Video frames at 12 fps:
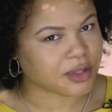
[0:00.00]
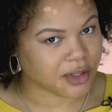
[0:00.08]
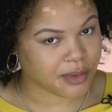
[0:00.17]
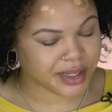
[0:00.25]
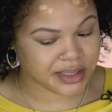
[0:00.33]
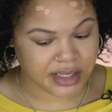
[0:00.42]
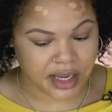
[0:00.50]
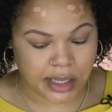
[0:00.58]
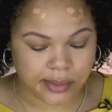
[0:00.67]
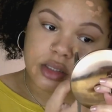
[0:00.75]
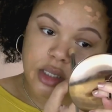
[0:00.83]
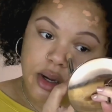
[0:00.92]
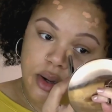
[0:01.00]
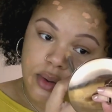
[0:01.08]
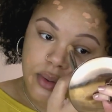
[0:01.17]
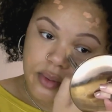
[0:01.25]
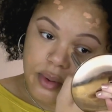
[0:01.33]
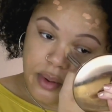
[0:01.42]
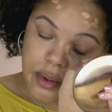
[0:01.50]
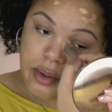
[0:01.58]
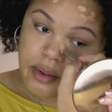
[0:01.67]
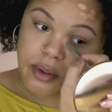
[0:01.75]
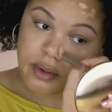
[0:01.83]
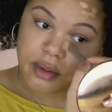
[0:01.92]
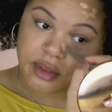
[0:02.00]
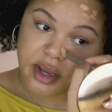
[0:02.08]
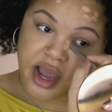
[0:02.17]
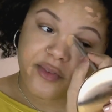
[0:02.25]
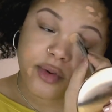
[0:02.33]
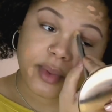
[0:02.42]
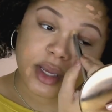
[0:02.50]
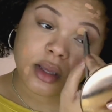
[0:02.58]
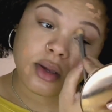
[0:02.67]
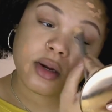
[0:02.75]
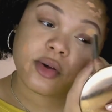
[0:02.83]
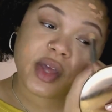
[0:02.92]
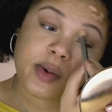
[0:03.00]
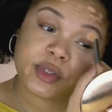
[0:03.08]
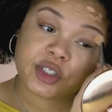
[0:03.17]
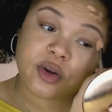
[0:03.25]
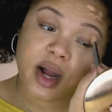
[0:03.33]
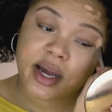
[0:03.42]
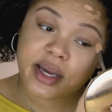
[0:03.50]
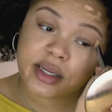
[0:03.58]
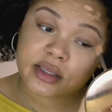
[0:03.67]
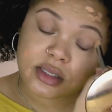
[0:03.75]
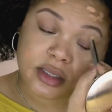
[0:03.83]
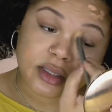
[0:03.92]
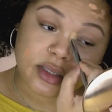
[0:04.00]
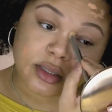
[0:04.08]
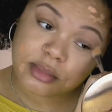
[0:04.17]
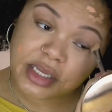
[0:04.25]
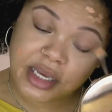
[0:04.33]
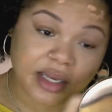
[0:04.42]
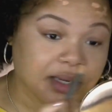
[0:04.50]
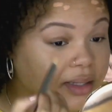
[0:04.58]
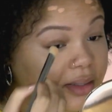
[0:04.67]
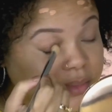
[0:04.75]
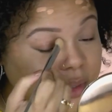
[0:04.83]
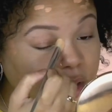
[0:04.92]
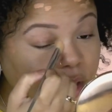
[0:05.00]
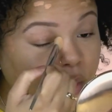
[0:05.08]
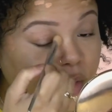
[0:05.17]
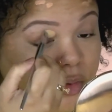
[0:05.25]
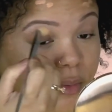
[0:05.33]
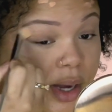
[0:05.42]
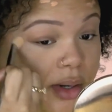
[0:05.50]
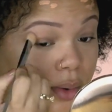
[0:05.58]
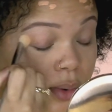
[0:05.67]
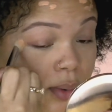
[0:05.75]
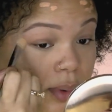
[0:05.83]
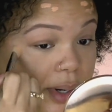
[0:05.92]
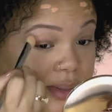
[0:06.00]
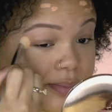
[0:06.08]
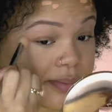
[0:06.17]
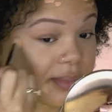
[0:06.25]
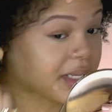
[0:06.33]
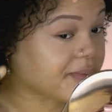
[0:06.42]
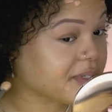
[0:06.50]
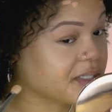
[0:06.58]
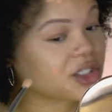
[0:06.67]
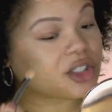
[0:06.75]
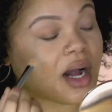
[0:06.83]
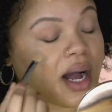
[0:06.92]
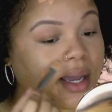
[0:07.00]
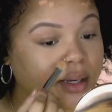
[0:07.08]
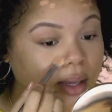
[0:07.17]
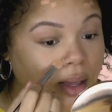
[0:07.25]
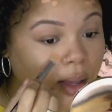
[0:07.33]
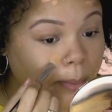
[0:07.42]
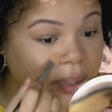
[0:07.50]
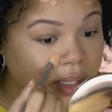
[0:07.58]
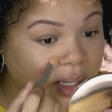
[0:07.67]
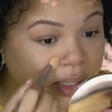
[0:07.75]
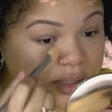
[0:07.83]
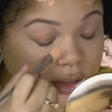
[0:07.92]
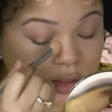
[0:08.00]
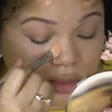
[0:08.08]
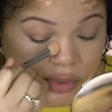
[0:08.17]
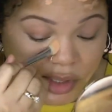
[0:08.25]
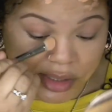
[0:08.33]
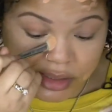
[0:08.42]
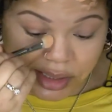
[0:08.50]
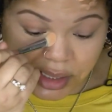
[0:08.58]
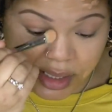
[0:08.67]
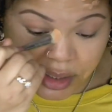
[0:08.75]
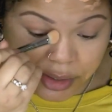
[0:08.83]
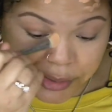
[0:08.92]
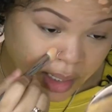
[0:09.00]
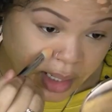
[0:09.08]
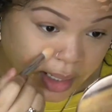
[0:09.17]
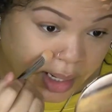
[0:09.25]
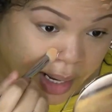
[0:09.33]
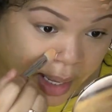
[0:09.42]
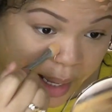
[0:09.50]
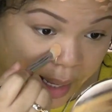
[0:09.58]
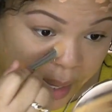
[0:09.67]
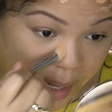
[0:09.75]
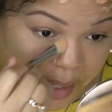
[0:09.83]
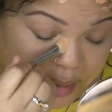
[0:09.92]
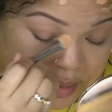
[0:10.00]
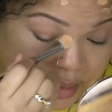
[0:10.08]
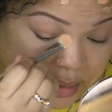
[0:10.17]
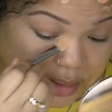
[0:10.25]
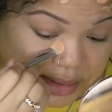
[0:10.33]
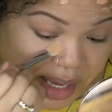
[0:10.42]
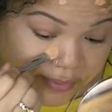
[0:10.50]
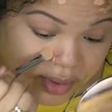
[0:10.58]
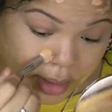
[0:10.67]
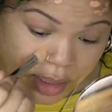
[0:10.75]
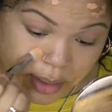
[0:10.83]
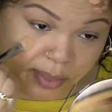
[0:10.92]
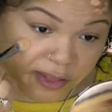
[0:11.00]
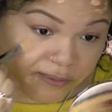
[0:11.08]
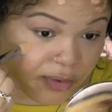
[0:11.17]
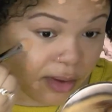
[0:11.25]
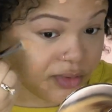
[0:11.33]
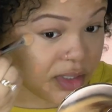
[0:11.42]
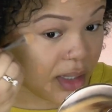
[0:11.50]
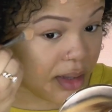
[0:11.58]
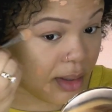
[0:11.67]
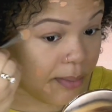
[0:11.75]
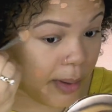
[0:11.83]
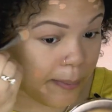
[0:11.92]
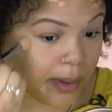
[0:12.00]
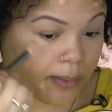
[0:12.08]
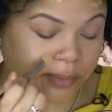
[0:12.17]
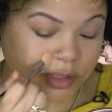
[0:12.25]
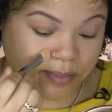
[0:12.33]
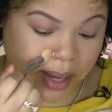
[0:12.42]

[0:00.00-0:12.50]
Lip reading: the USA. So the government, you know, they were trying to get, you know, on the right accord. They really tried, because 2 years later, in 1870, the 15th Amendment was